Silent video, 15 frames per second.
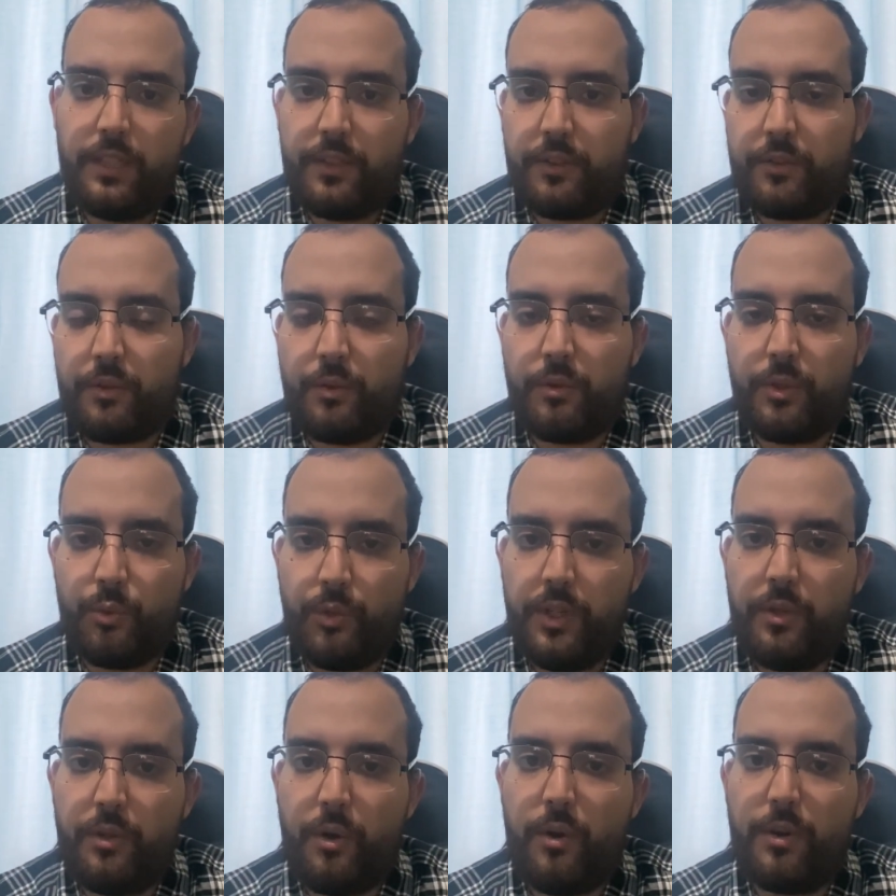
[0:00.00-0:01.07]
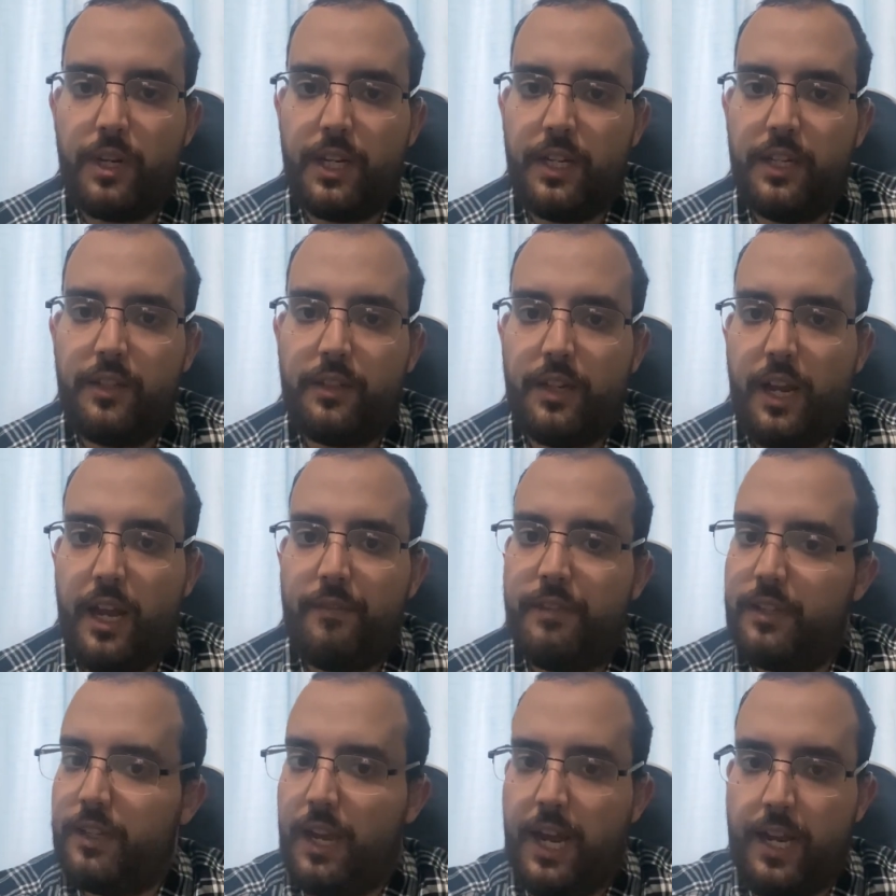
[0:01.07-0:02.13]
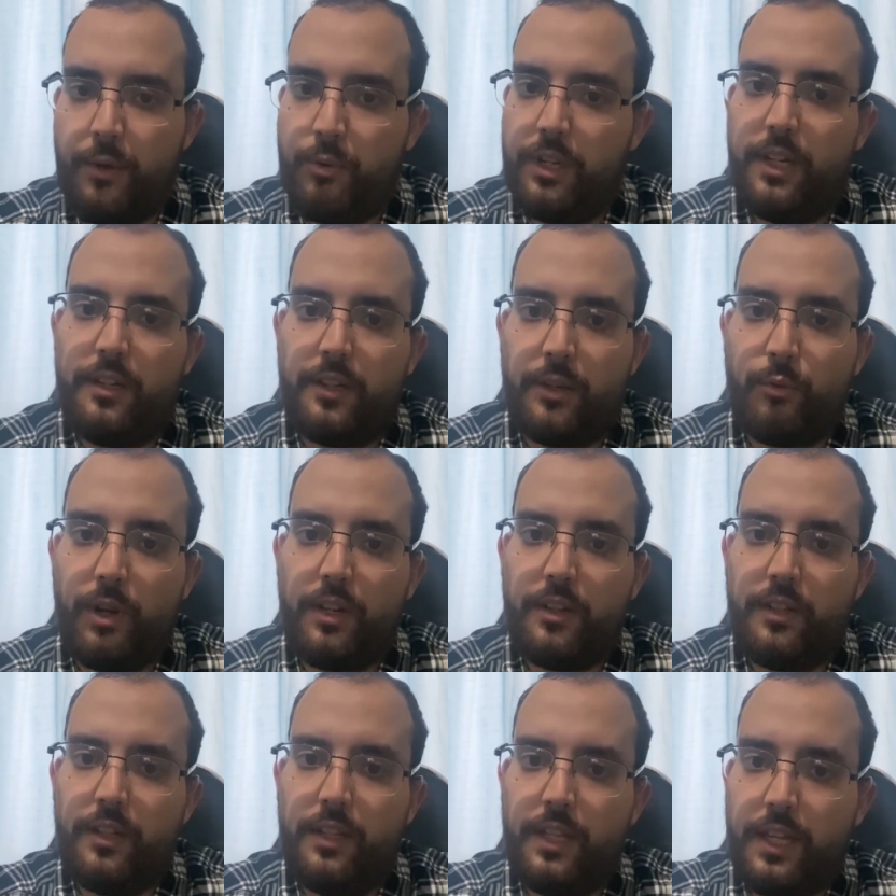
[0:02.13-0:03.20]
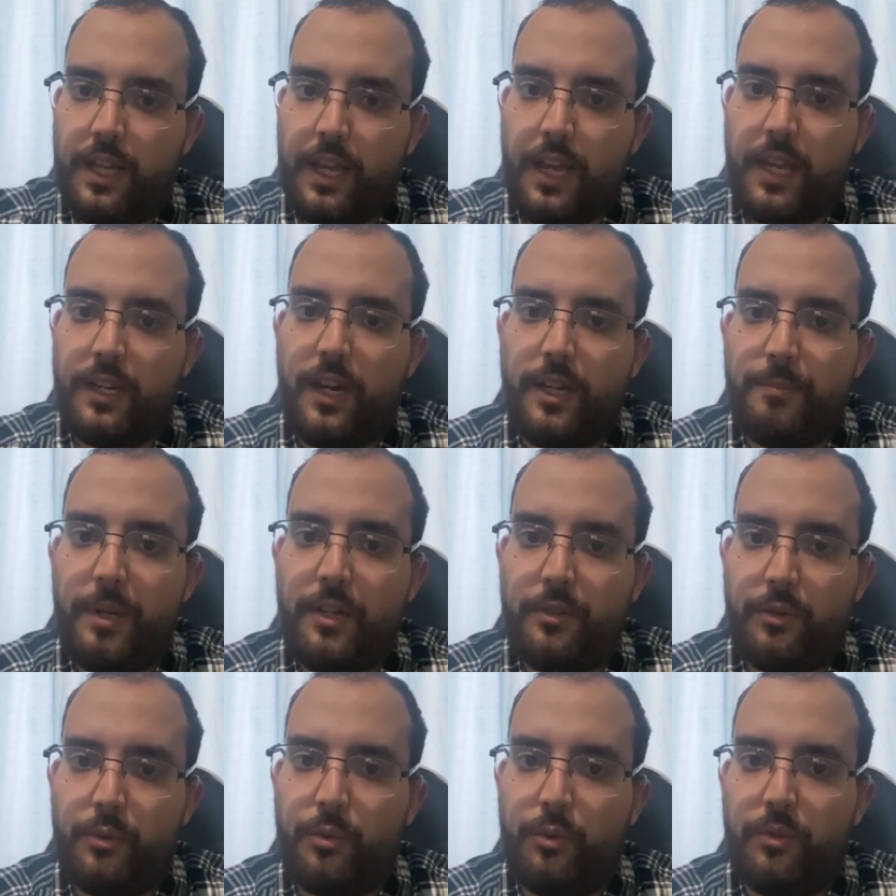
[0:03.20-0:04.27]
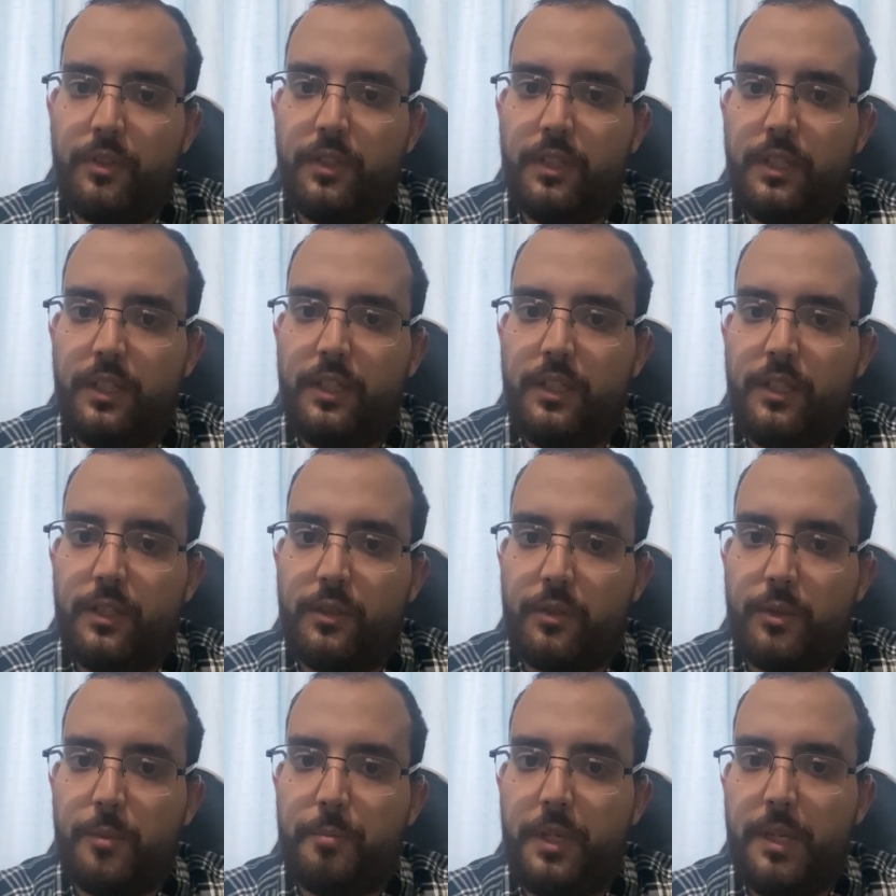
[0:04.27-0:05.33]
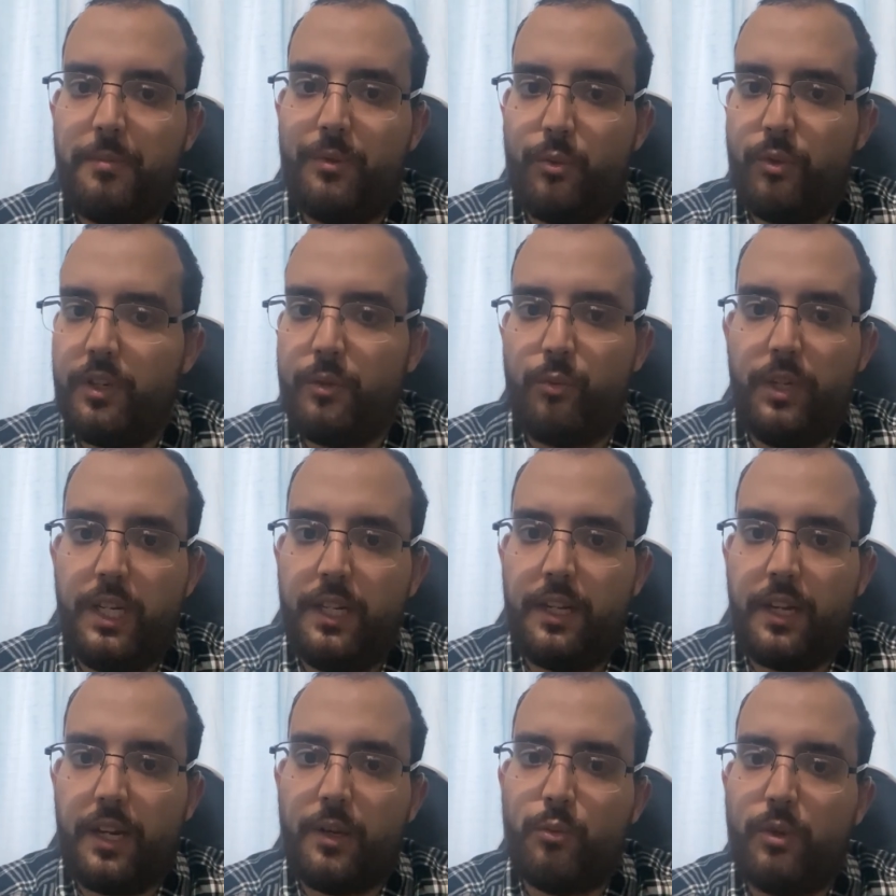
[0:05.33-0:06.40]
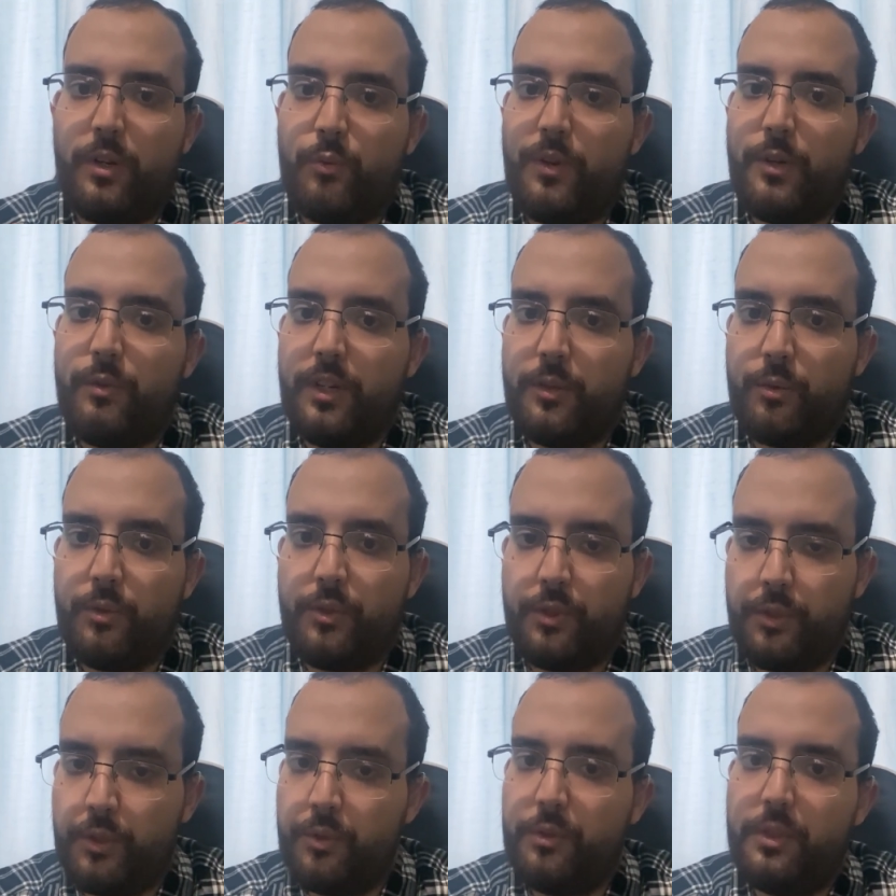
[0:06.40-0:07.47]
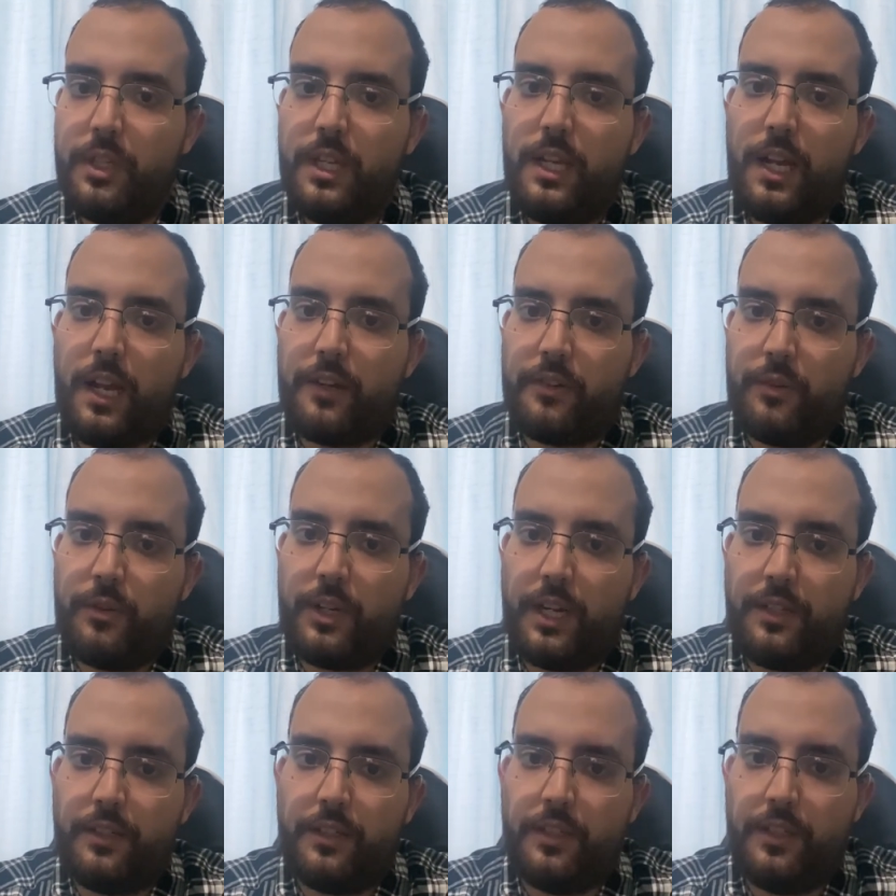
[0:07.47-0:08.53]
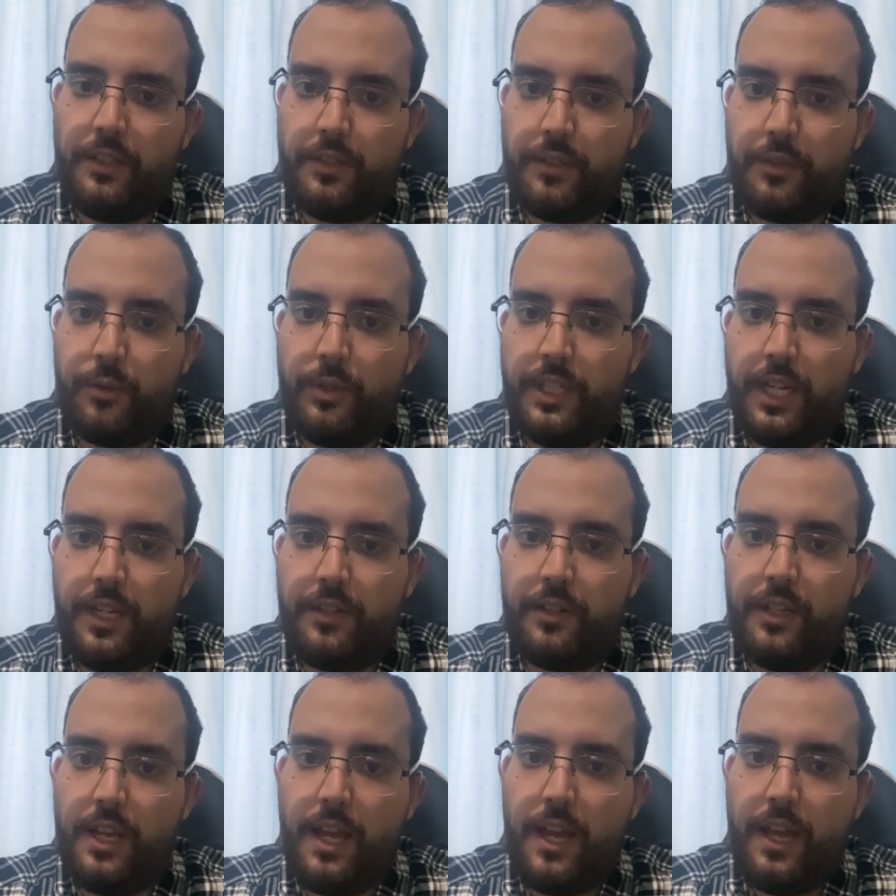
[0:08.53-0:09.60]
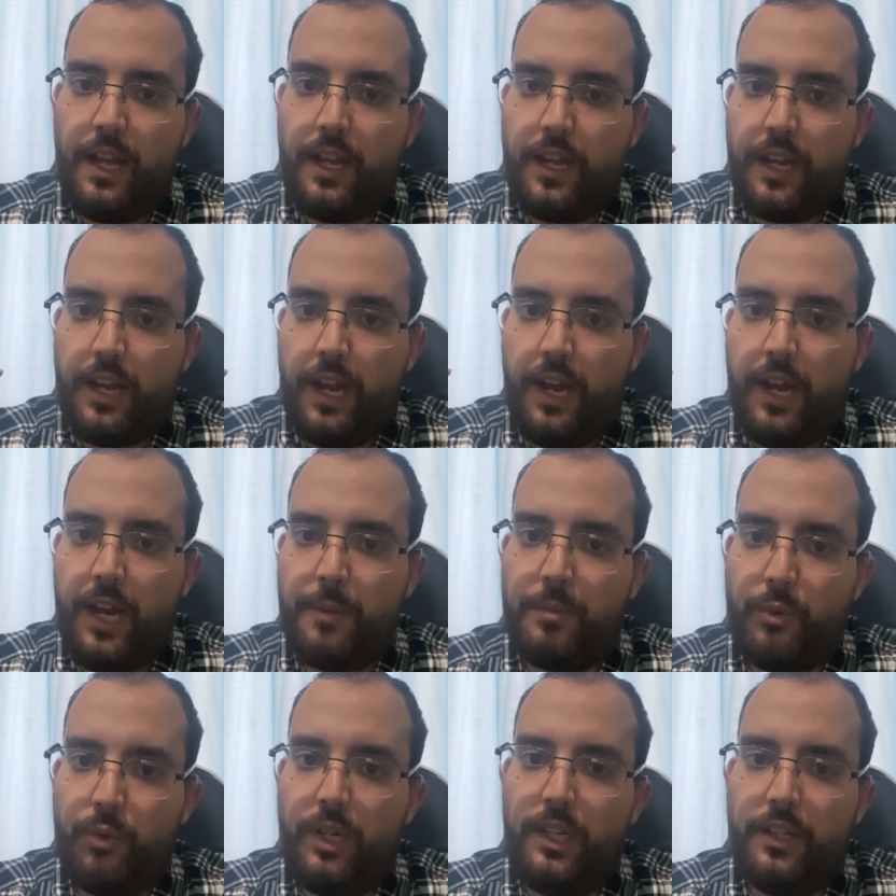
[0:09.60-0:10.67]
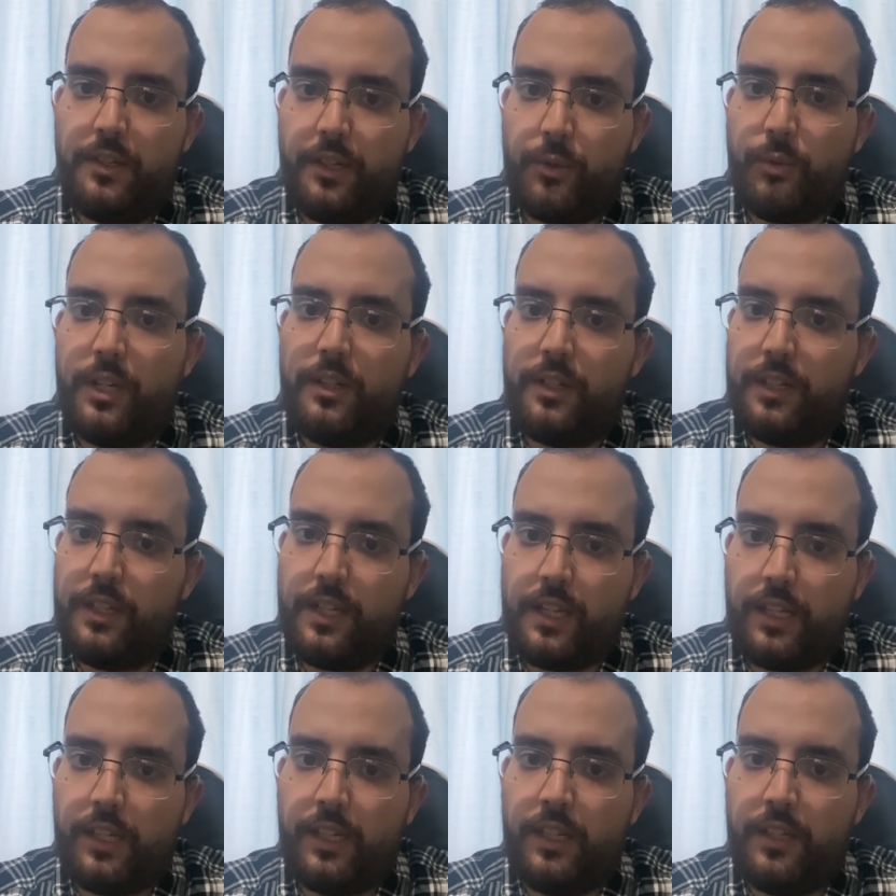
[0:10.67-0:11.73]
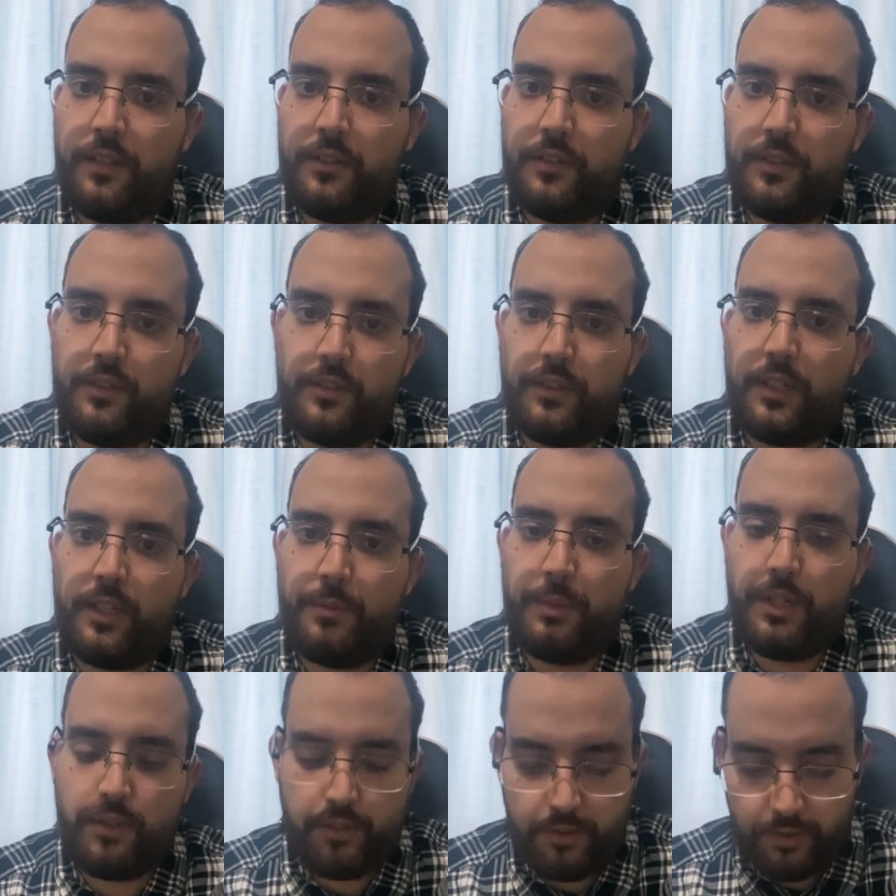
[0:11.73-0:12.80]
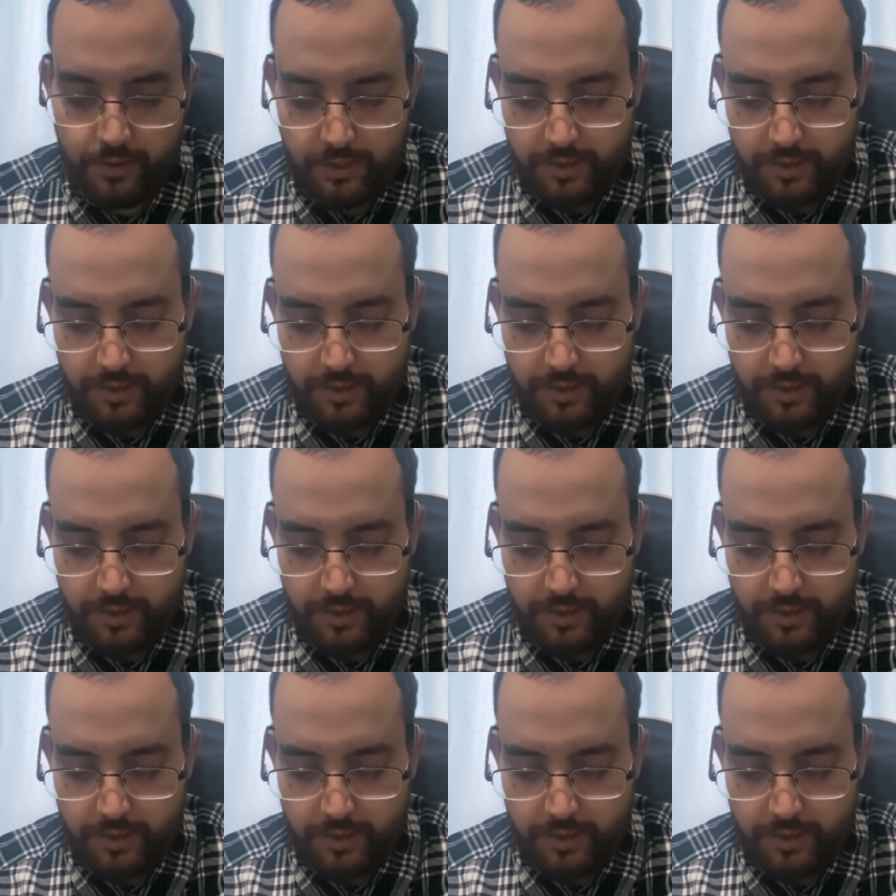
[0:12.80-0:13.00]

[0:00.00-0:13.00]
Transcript: So the real goal is having high realistic render and animation tools. So people wouldn't really care what rendering tools you use, as long as it creates hyper-realistic render and animation.